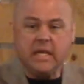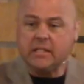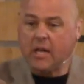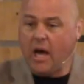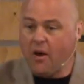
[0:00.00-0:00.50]

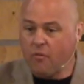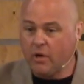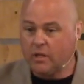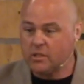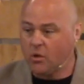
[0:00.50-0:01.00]
He's
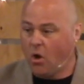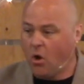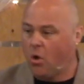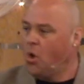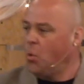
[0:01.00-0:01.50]
covering this
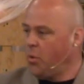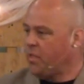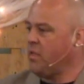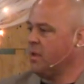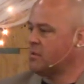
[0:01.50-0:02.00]
all
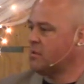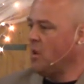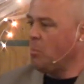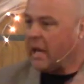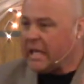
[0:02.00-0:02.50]
with this
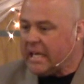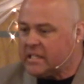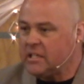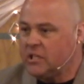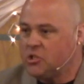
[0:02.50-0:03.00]
by
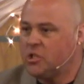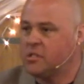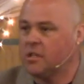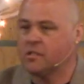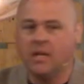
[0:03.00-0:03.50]
kissing
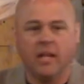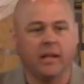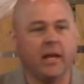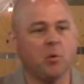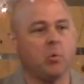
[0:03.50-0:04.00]
Jesus
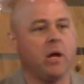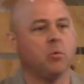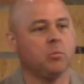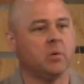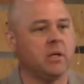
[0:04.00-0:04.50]
like a
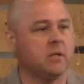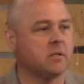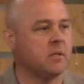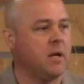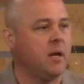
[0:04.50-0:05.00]
bridegroom would
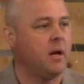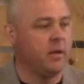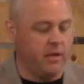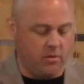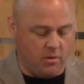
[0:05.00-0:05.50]
kiss
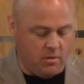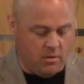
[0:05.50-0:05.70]
another.